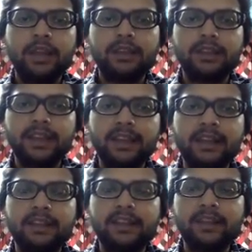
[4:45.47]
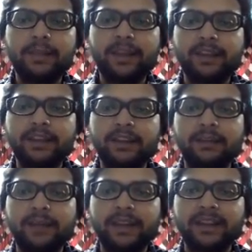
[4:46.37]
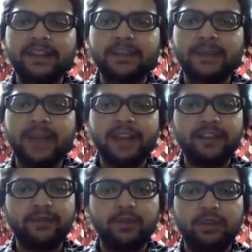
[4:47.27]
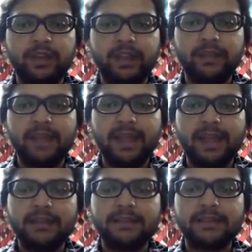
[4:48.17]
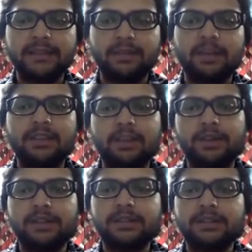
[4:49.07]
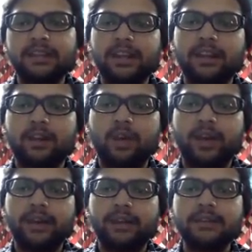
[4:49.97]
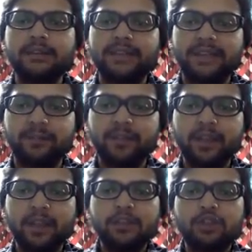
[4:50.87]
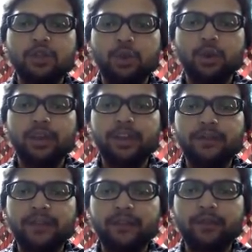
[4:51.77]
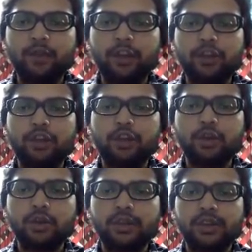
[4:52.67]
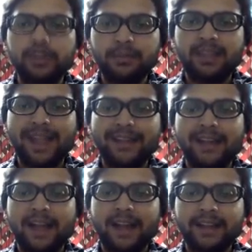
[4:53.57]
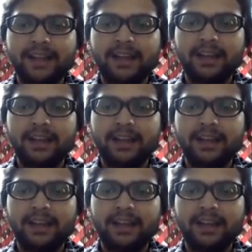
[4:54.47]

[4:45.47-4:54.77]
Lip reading: then their patent might expire in few time and some other person can acquire the same. So if I want to keep that idea